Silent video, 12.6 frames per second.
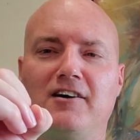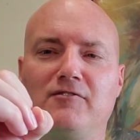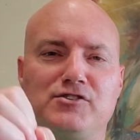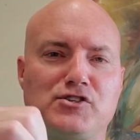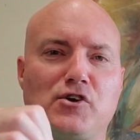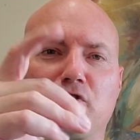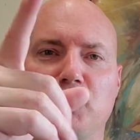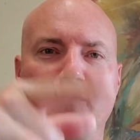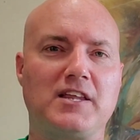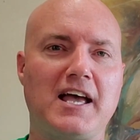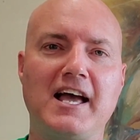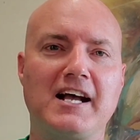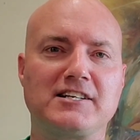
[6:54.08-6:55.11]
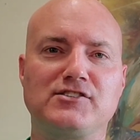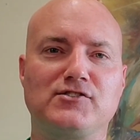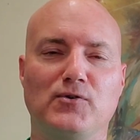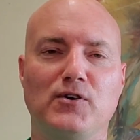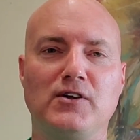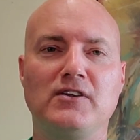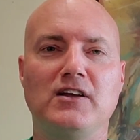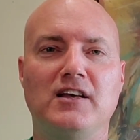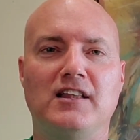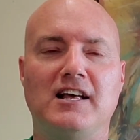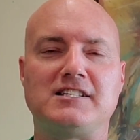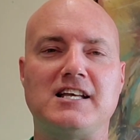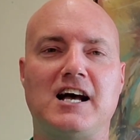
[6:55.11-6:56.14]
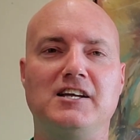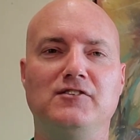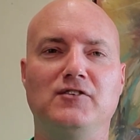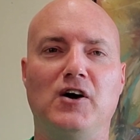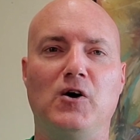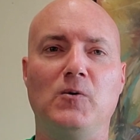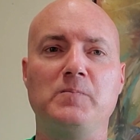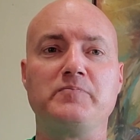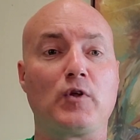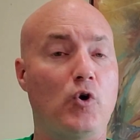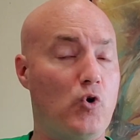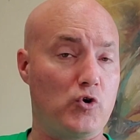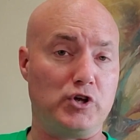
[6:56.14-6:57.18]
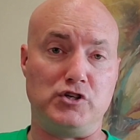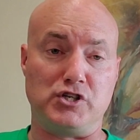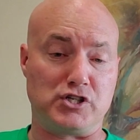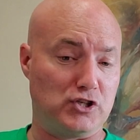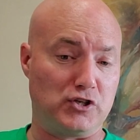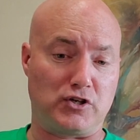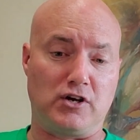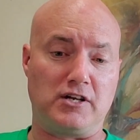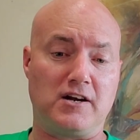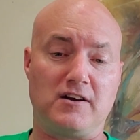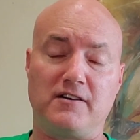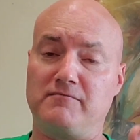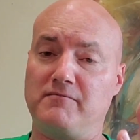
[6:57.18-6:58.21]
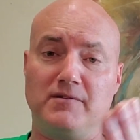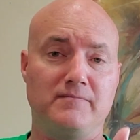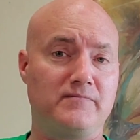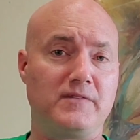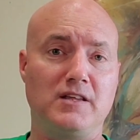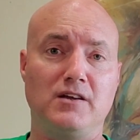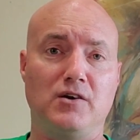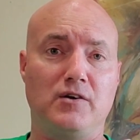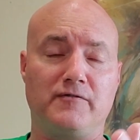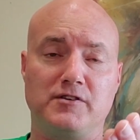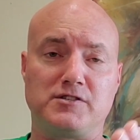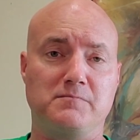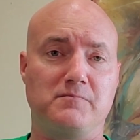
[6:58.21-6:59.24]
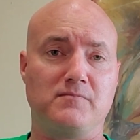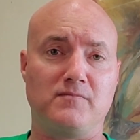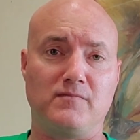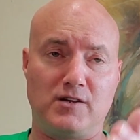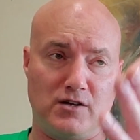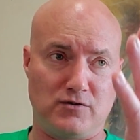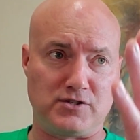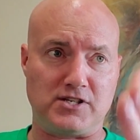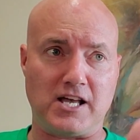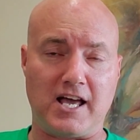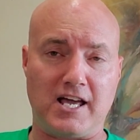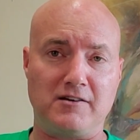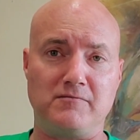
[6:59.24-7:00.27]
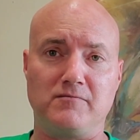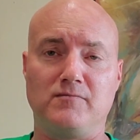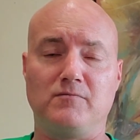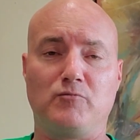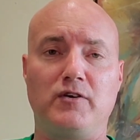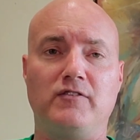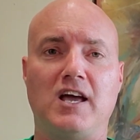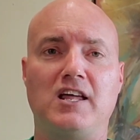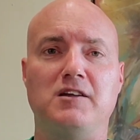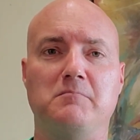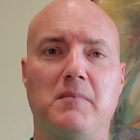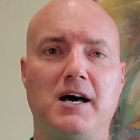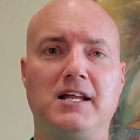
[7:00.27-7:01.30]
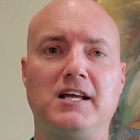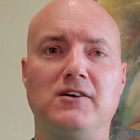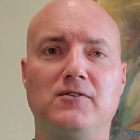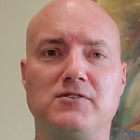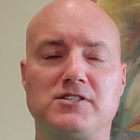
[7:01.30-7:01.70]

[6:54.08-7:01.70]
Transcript: circle with an X through it. That's how you know. Or you just look on there, you know, if it'll say abbreviated muddy or